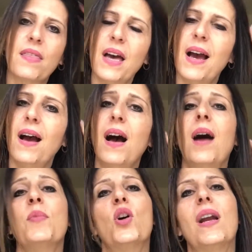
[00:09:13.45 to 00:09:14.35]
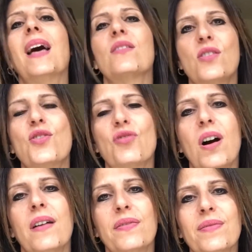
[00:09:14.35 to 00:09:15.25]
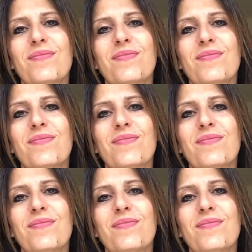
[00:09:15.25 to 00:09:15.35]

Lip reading: that I'm not allowed to drive.